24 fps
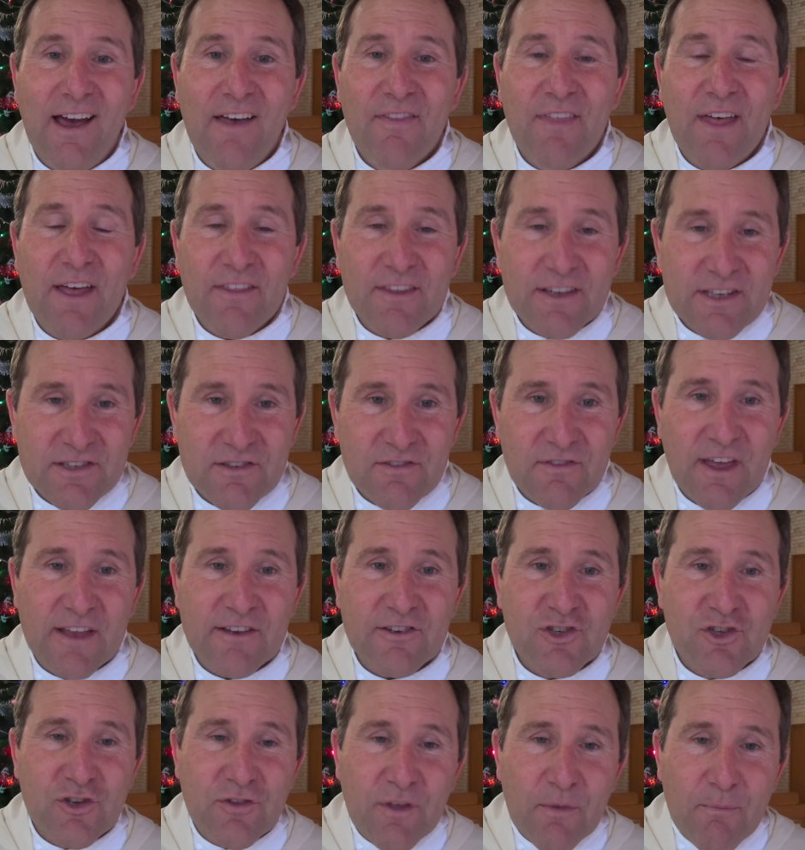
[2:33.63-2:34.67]
That, this,
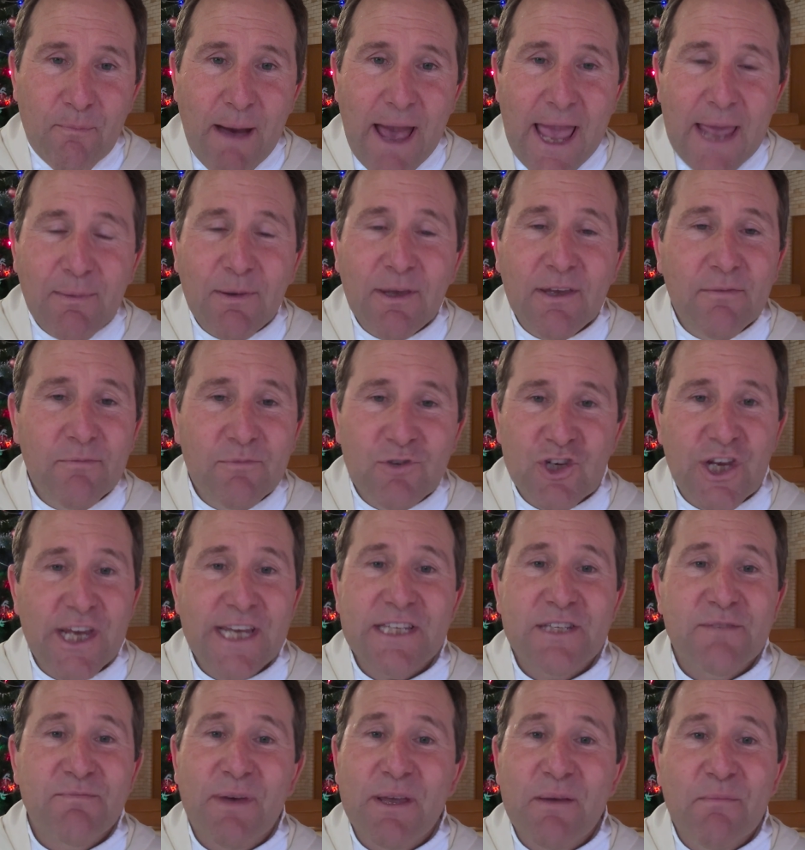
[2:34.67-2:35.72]
that the baby
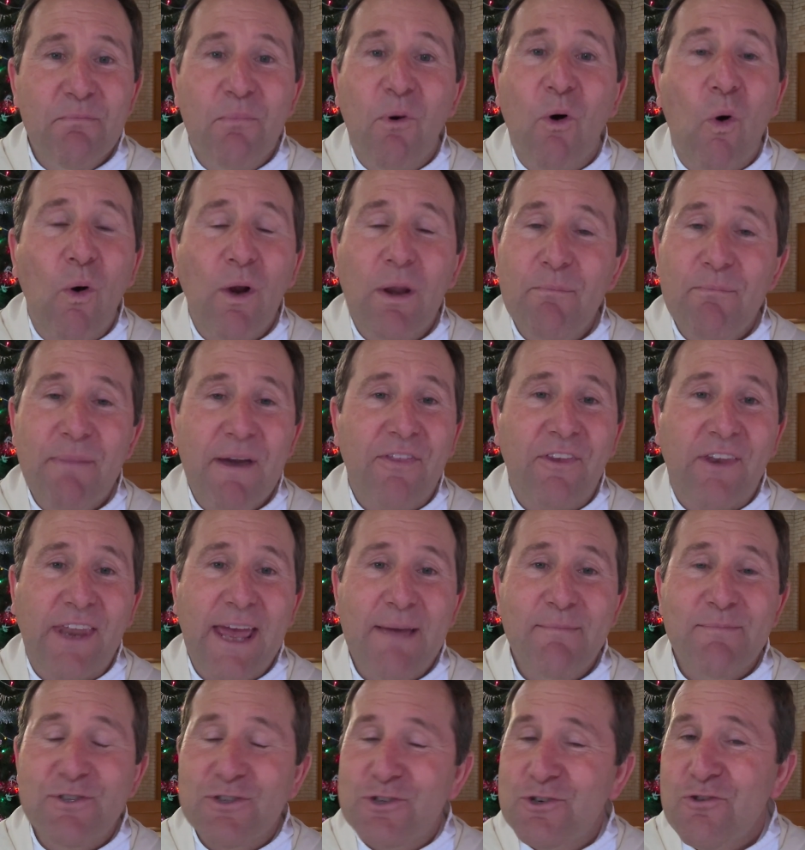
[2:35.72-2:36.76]
Jesus being born in
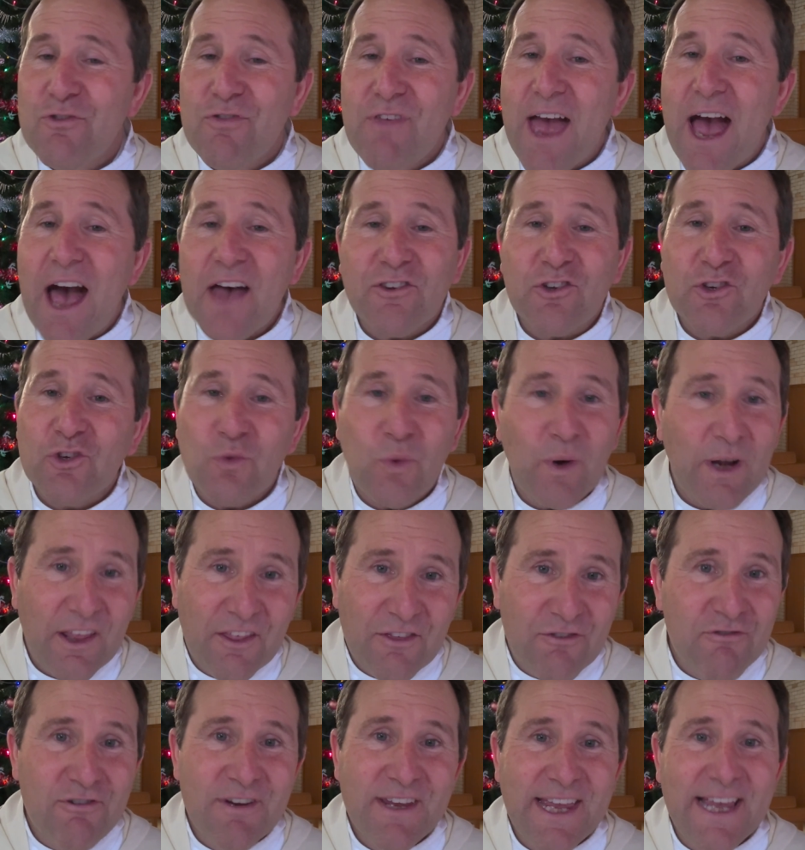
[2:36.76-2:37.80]
Bethlehem
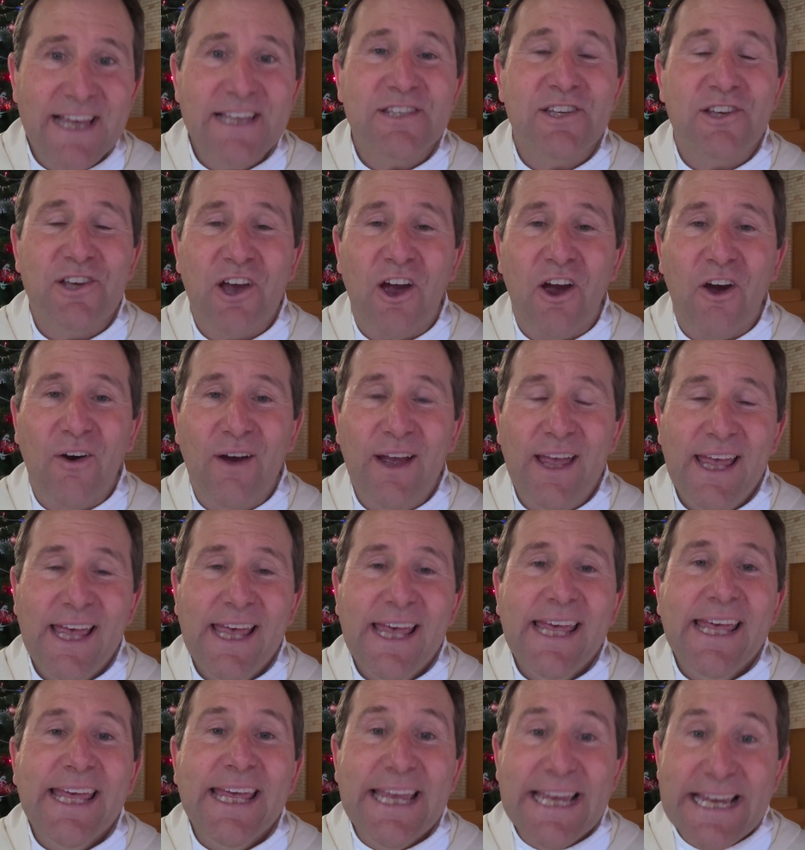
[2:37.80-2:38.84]
2,023 years ago
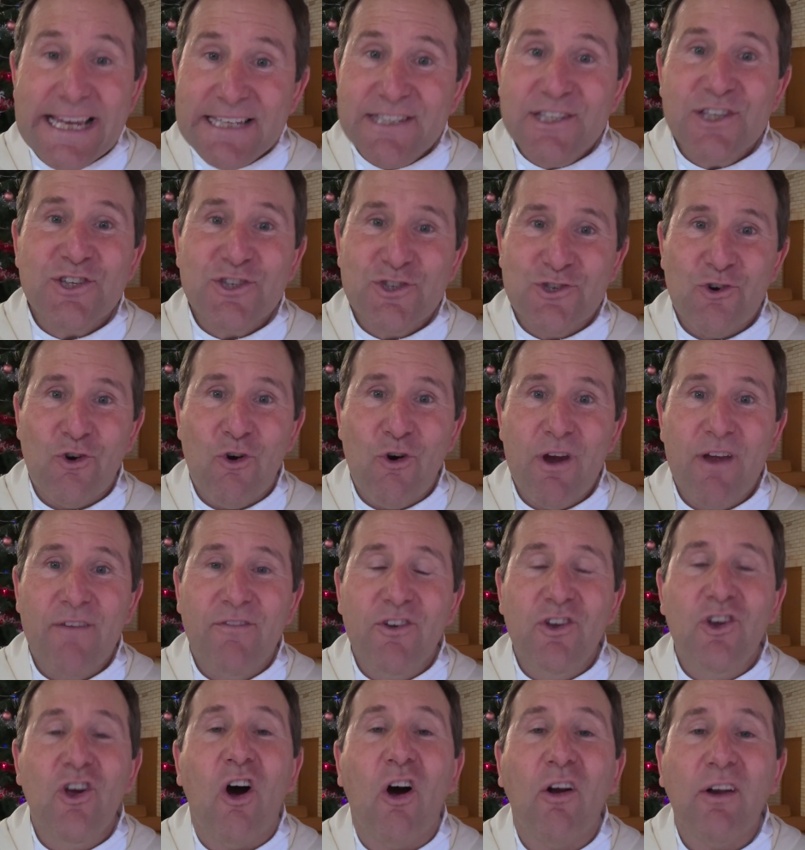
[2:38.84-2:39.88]
is a story
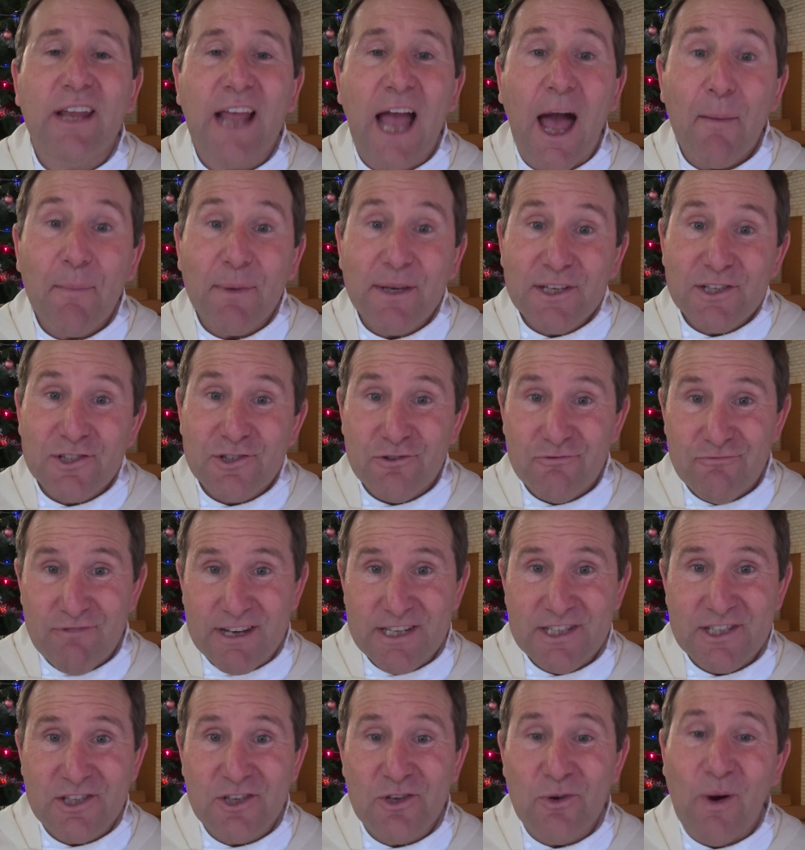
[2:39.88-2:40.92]
of God coming to
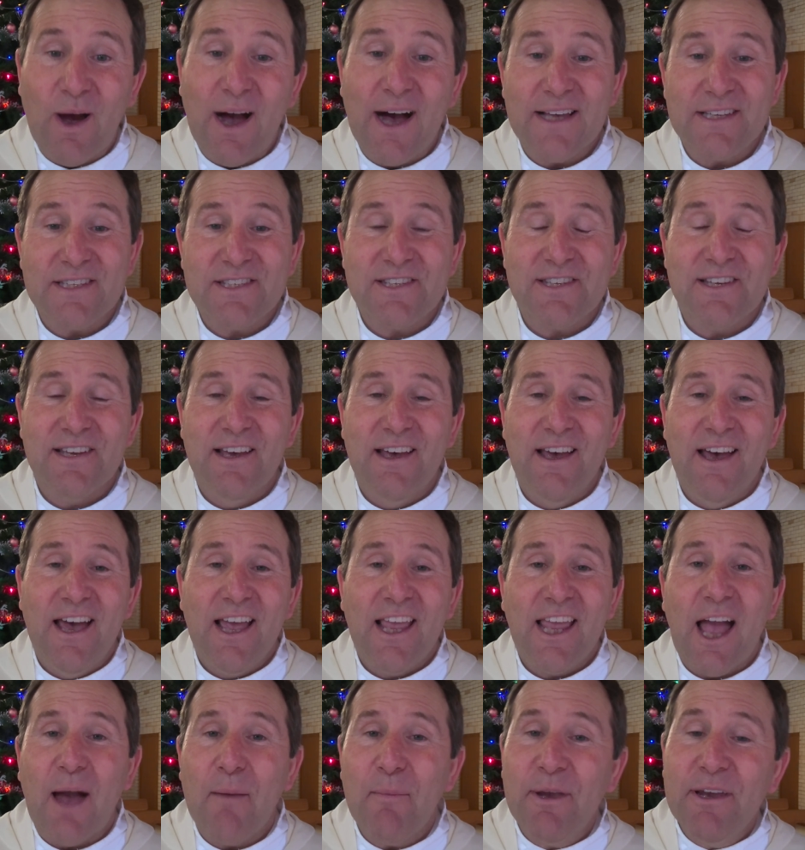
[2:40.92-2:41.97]
rescue us,
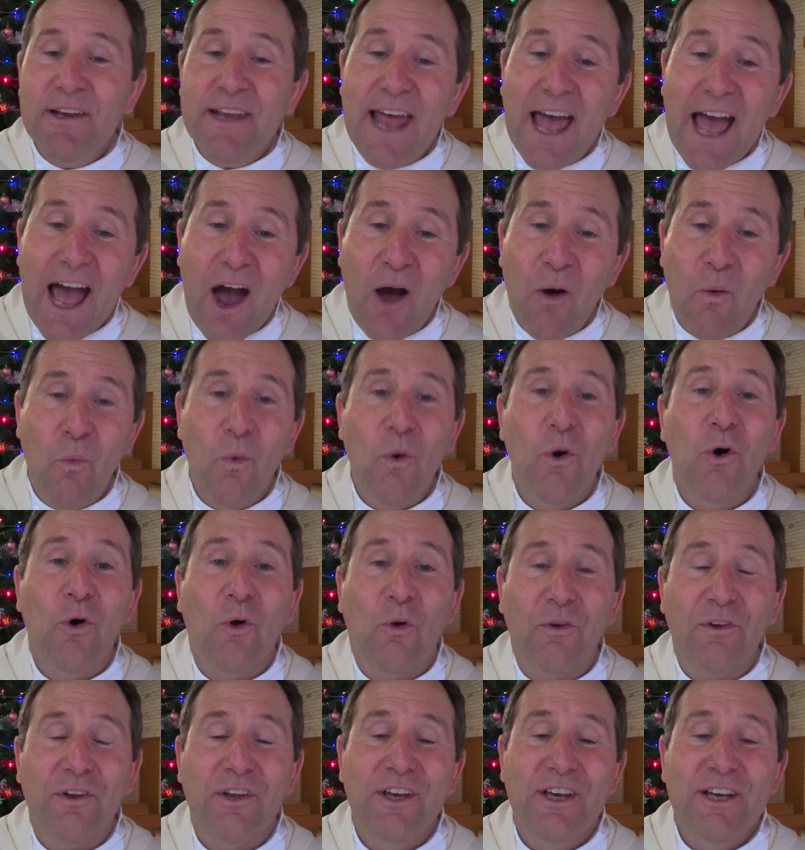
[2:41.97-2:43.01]
coming into our
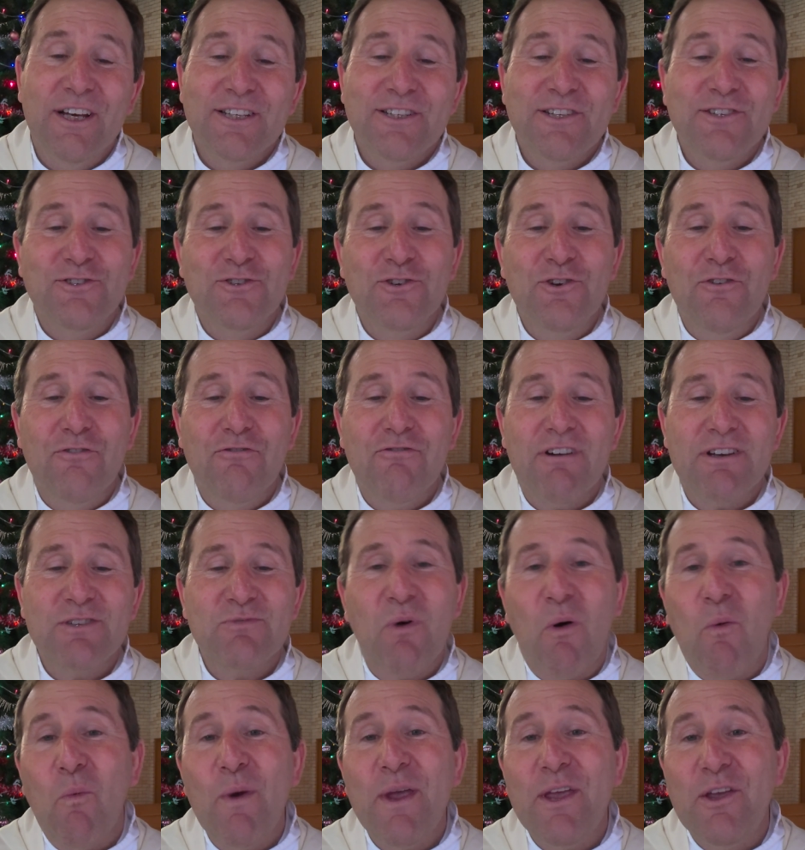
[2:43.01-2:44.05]
world, to do for us
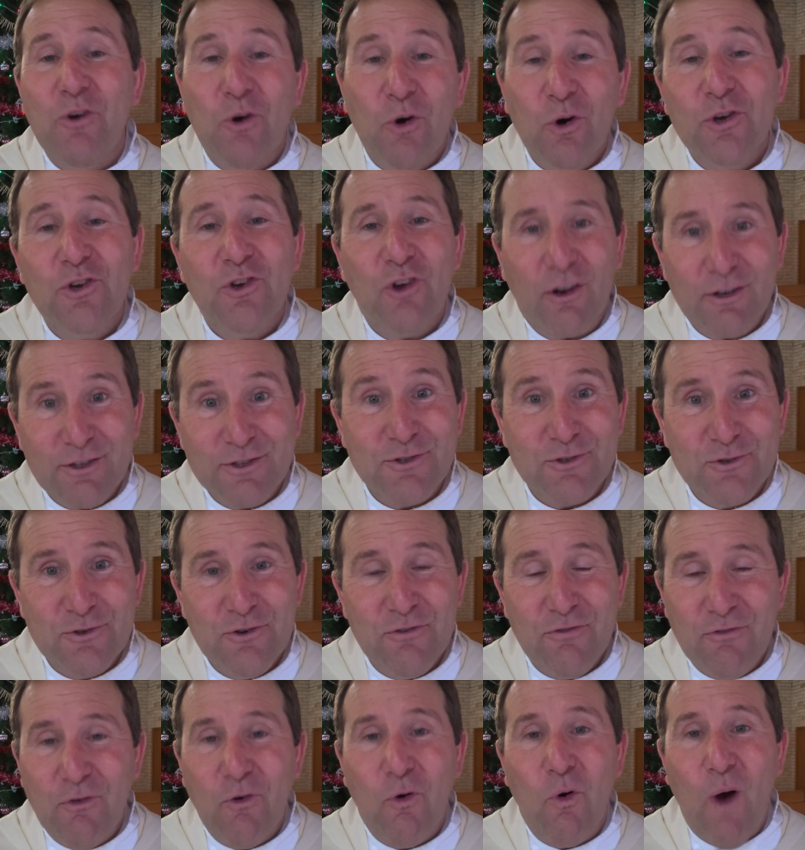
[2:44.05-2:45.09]
what we could not do
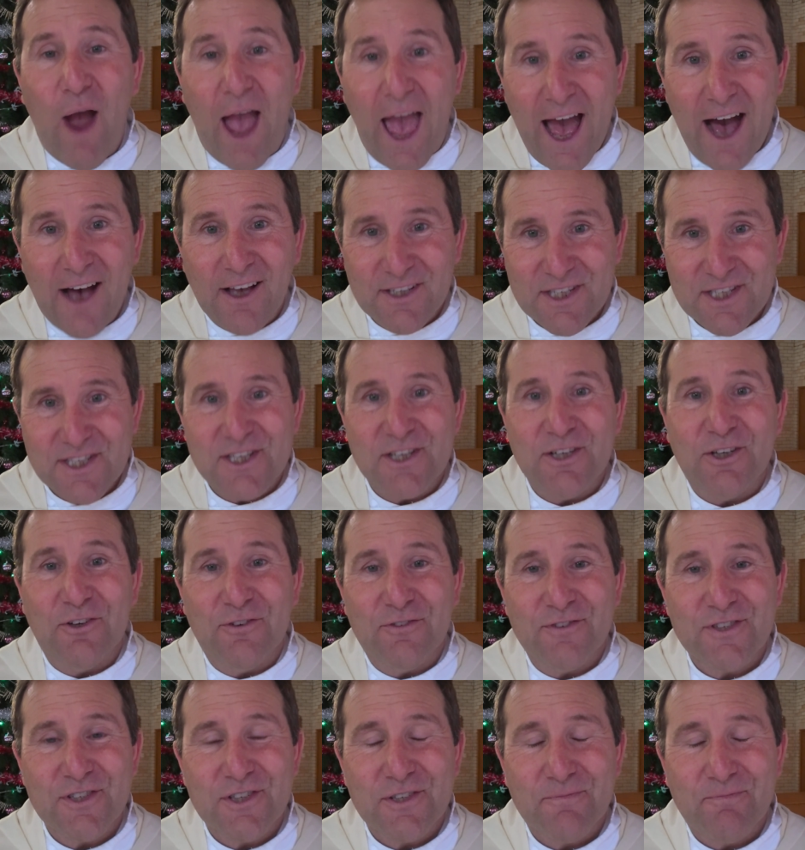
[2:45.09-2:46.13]
for
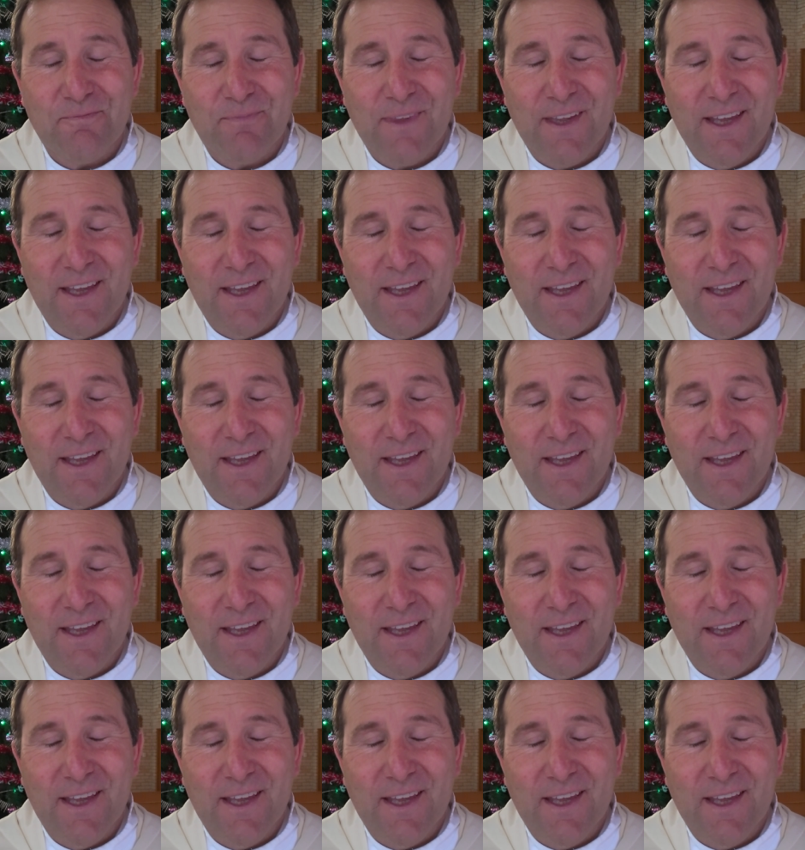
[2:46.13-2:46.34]
ourselves.